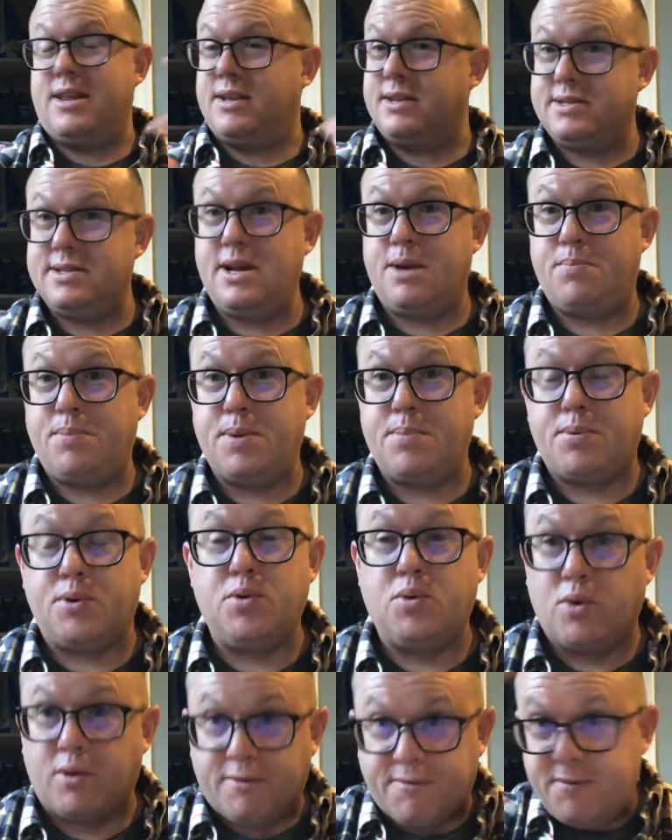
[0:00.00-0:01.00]
It's not people
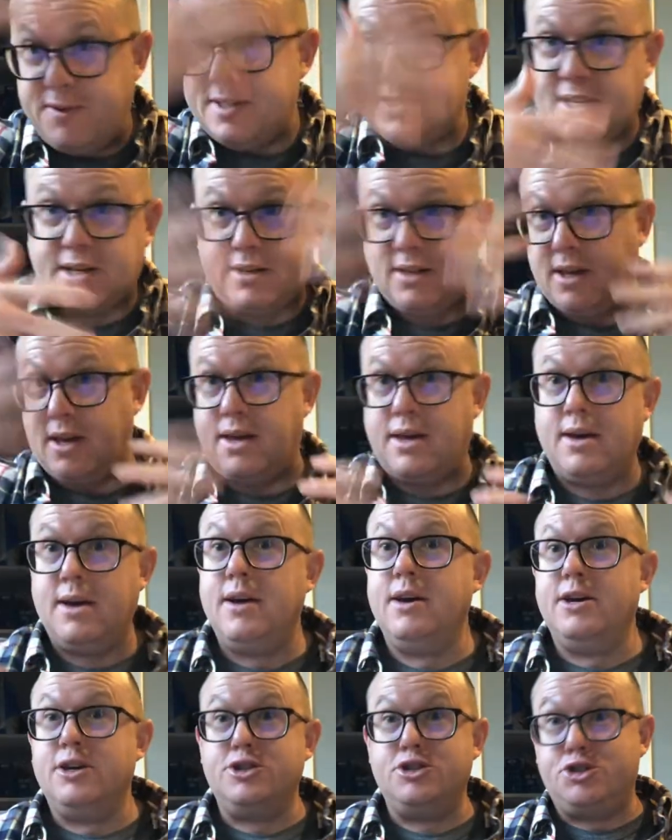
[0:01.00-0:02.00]
who are physically
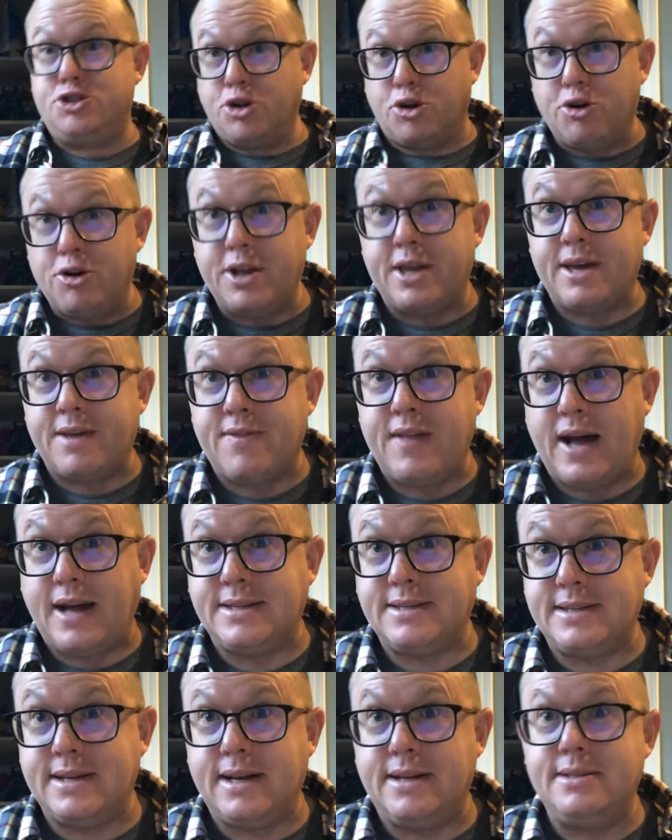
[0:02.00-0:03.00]
dirty in
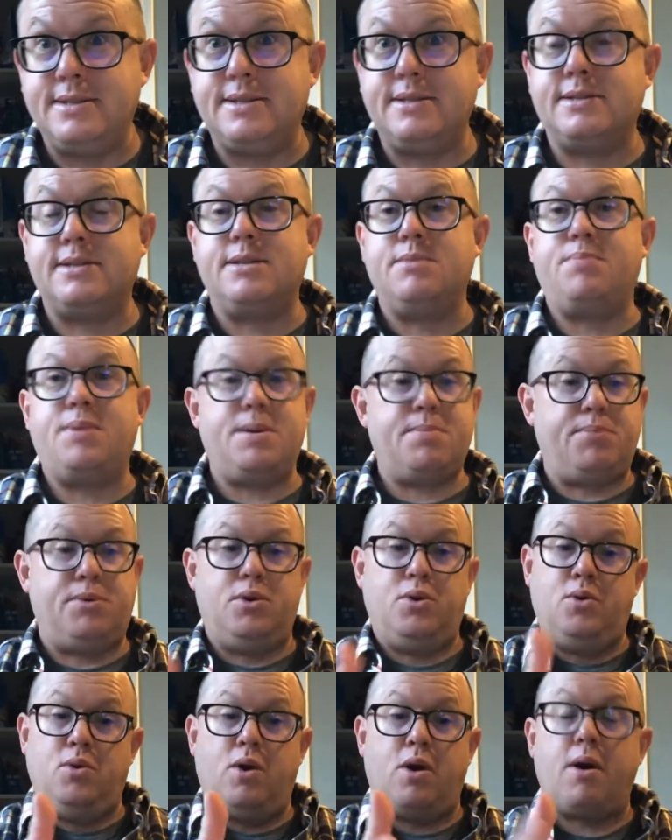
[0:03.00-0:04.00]
that sense. It's the people
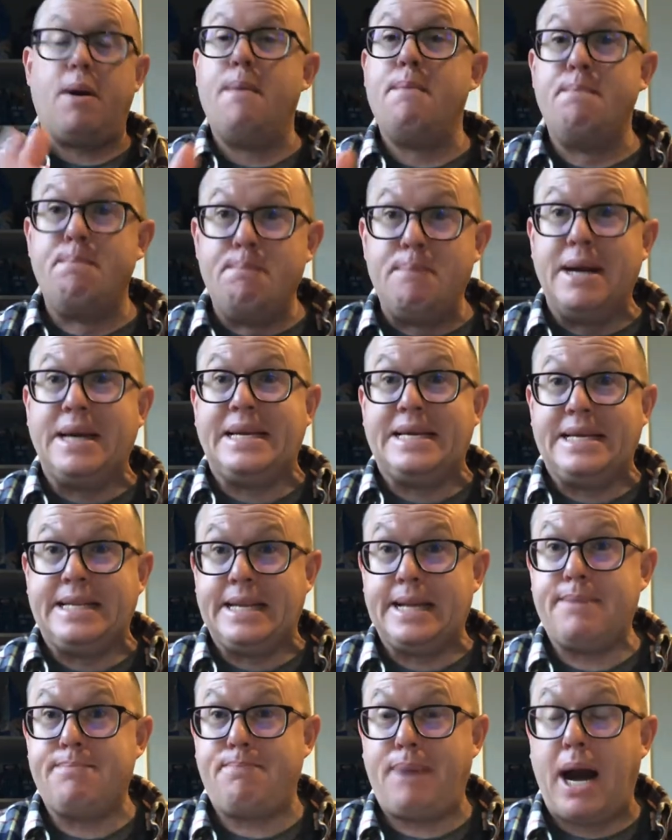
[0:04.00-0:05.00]
who are moneyed
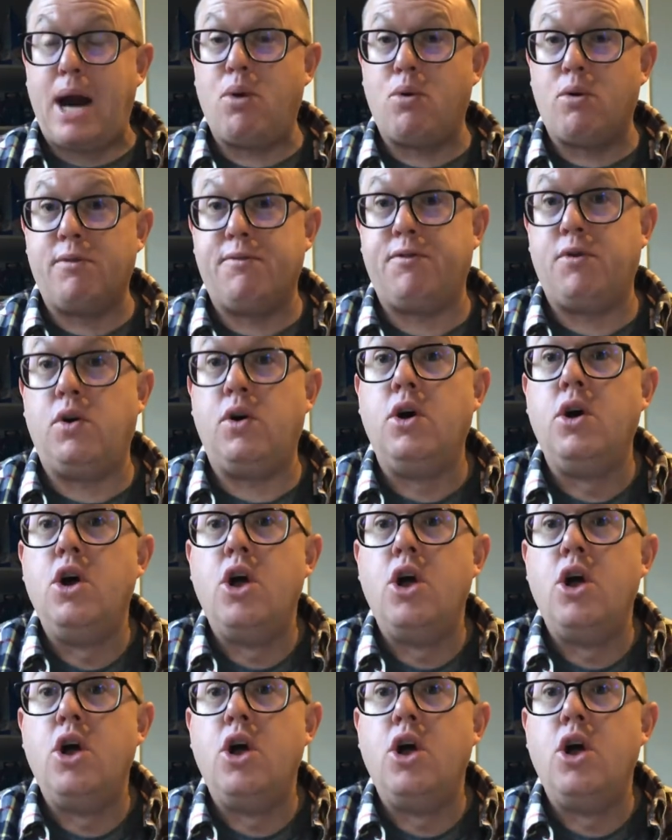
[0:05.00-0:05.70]
and powerful.